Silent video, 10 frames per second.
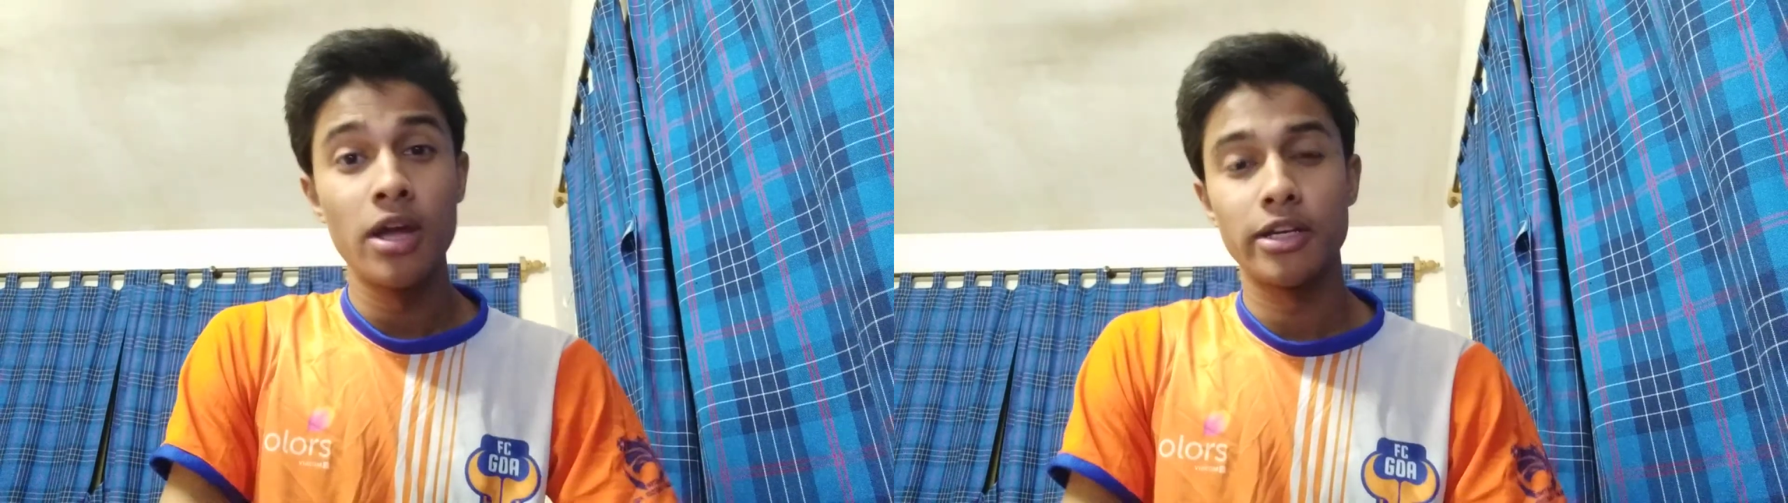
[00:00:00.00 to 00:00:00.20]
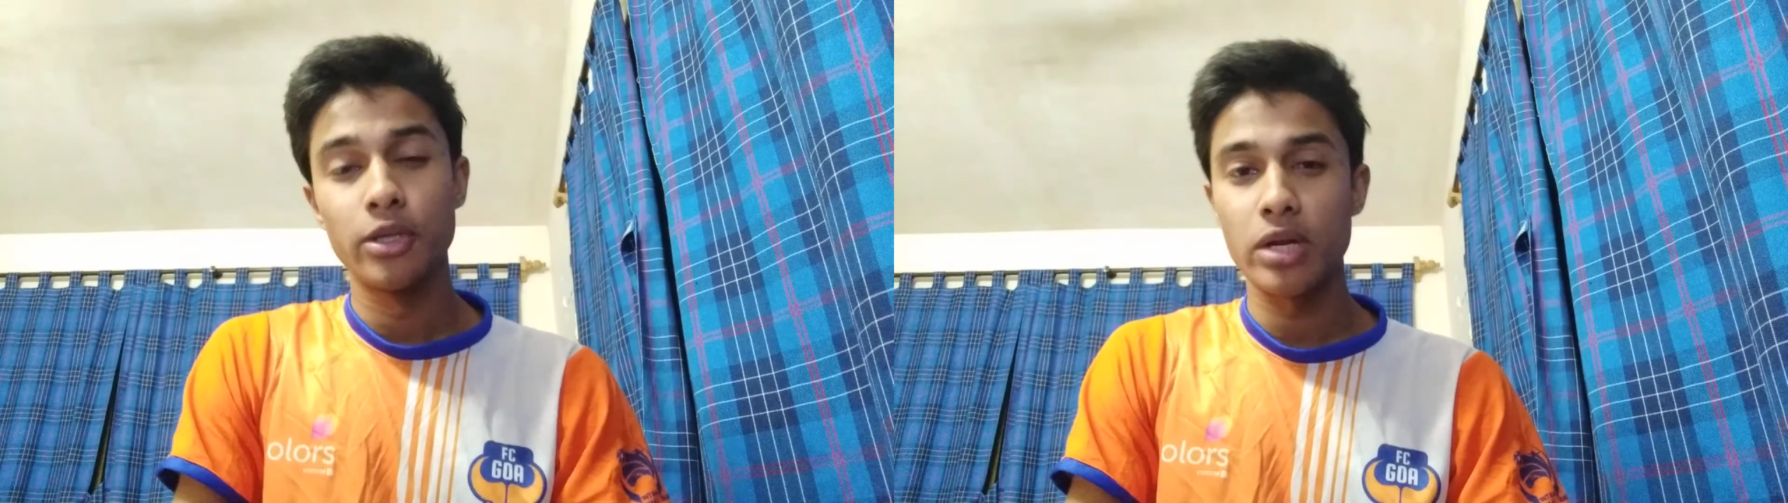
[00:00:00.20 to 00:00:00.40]

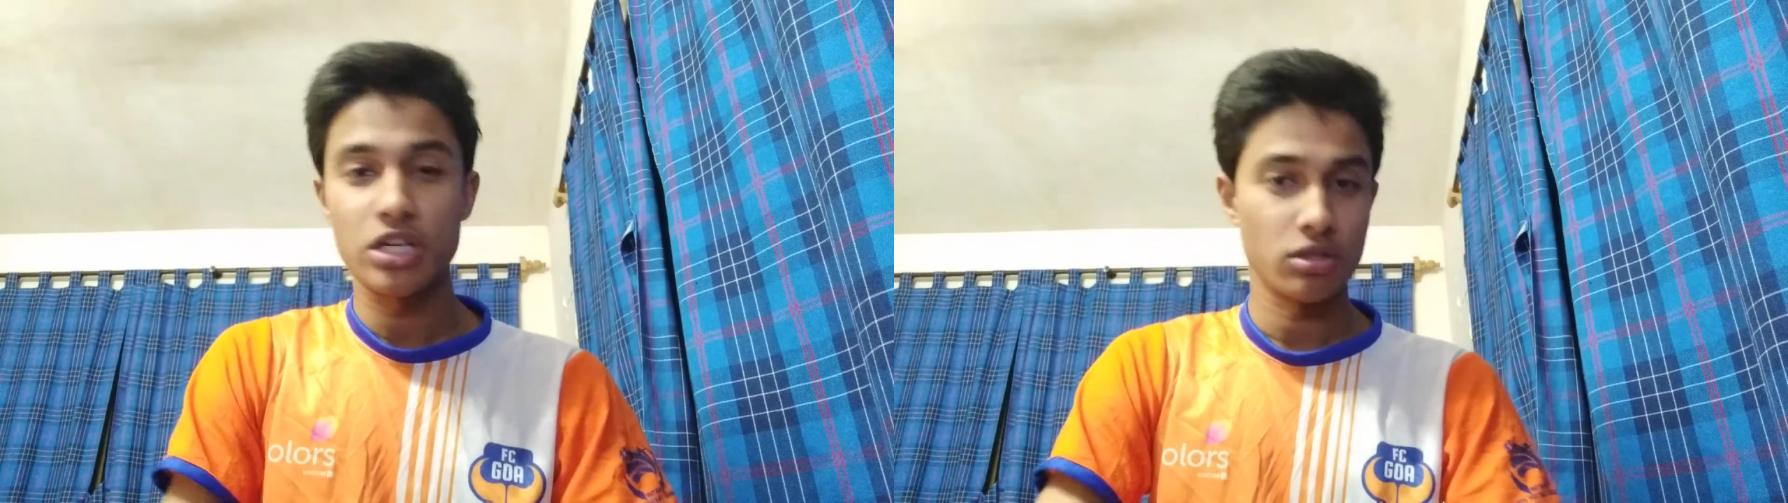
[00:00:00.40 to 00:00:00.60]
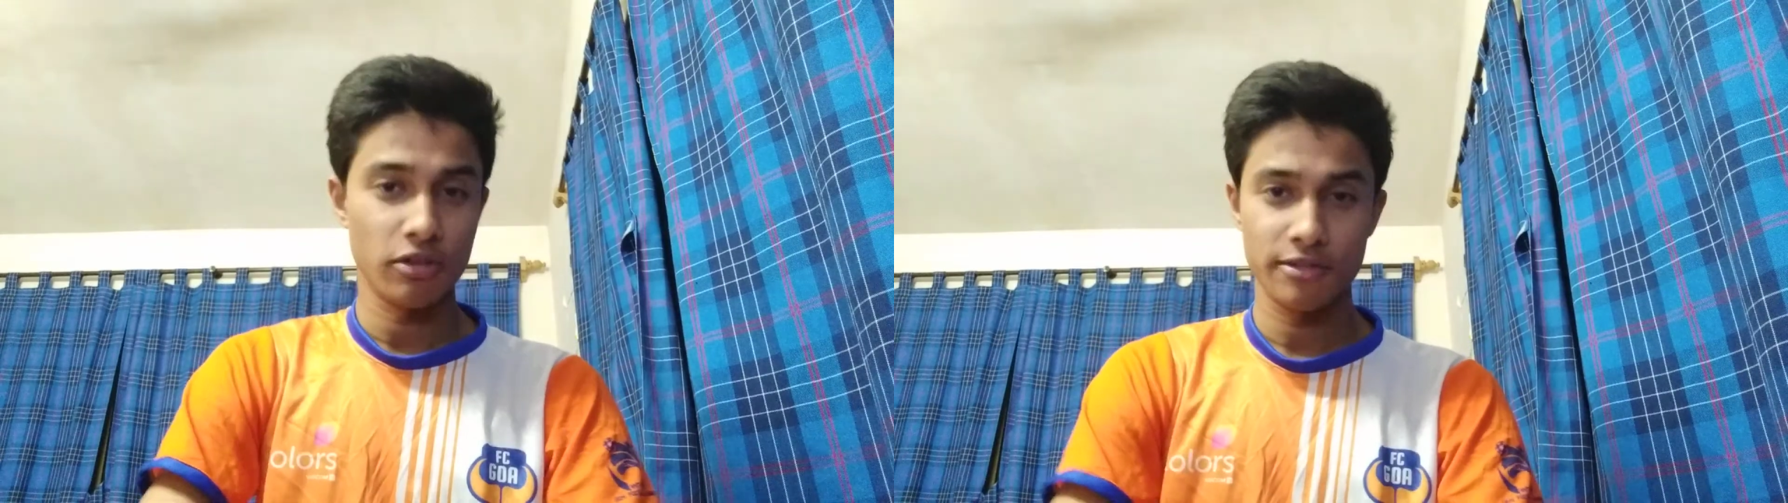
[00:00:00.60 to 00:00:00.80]

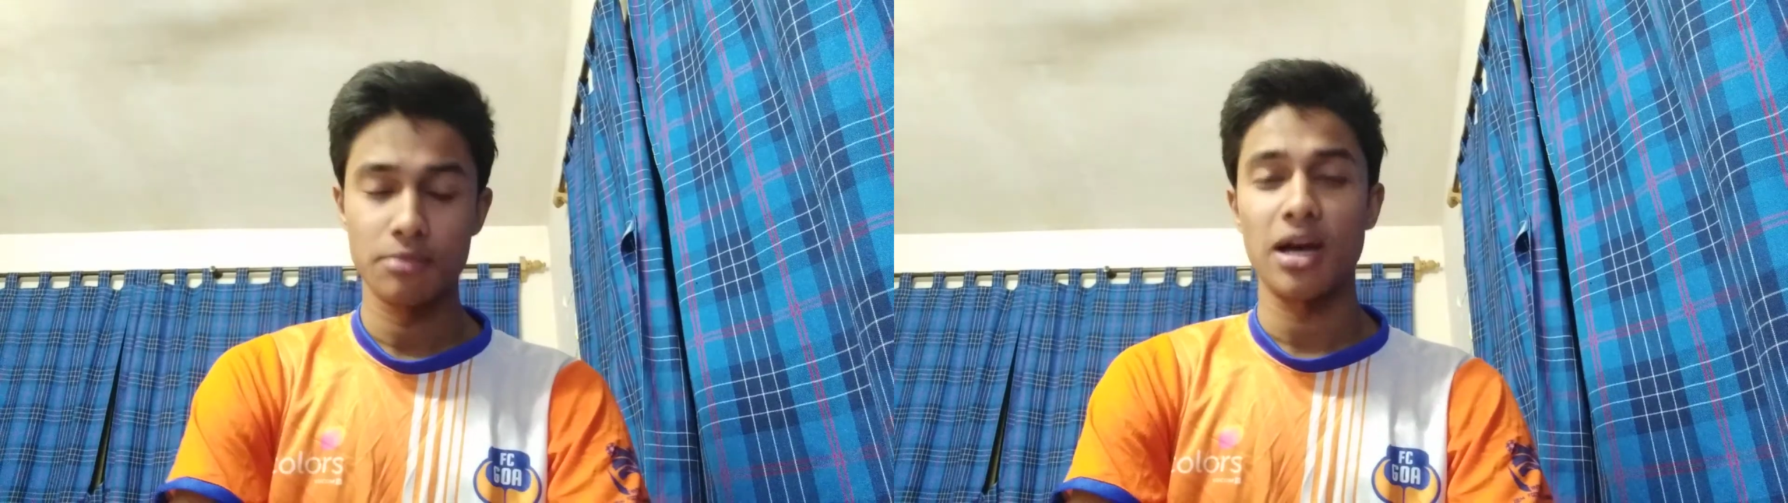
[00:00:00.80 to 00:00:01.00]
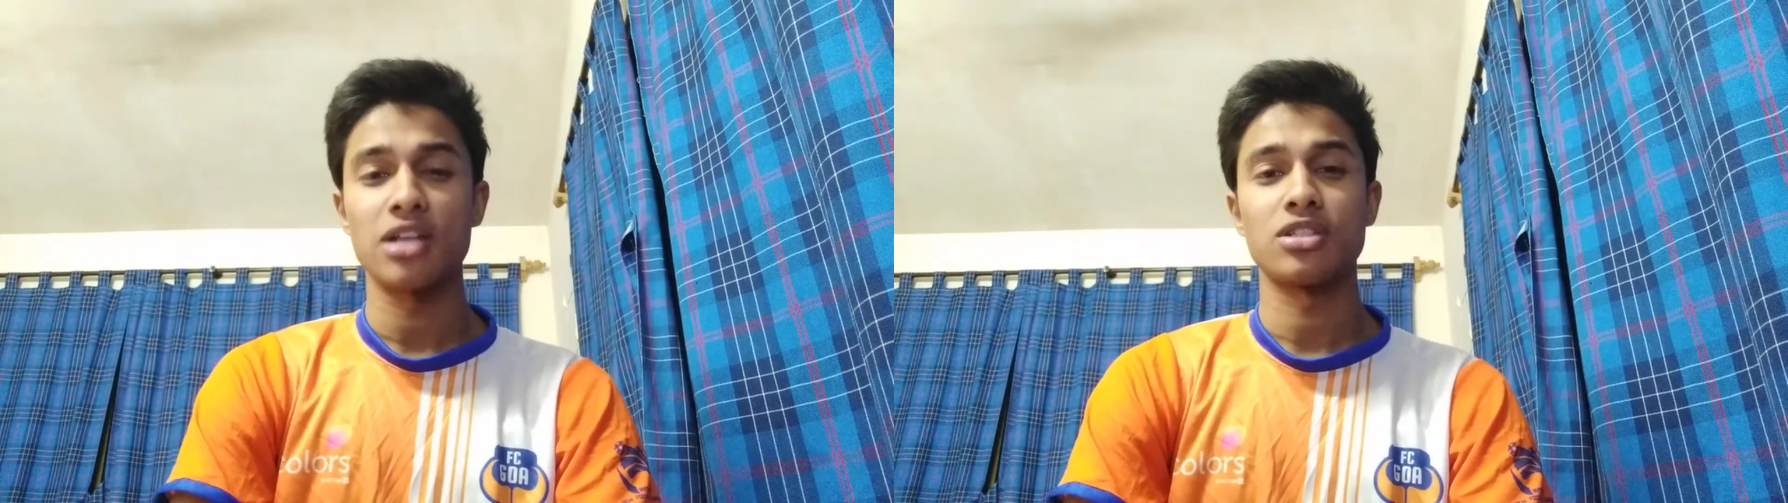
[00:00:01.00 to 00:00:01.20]
duration of the
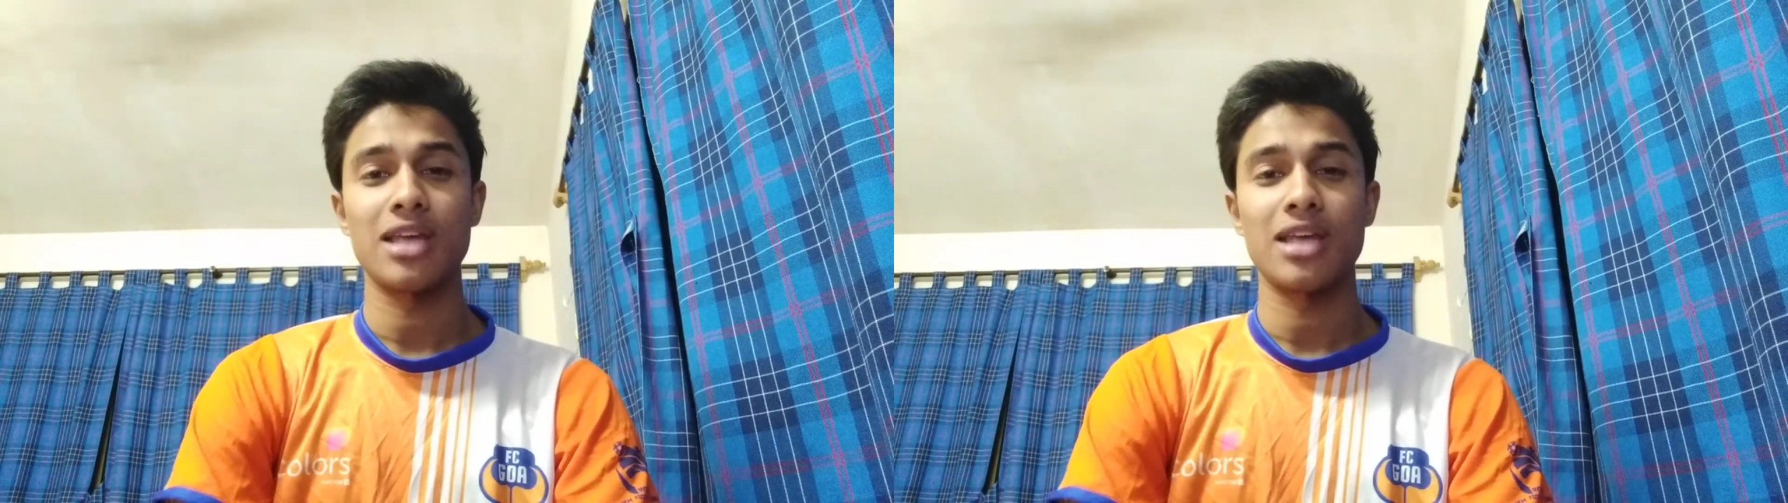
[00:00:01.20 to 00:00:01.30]
match,